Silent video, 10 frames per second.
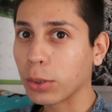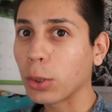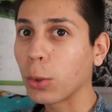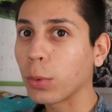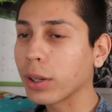
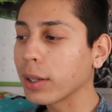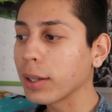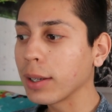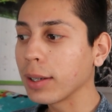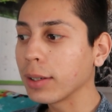So we're
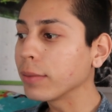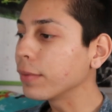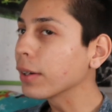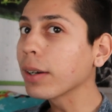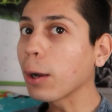gonna
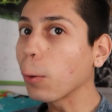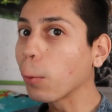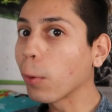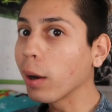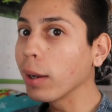figure it out
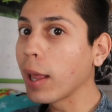right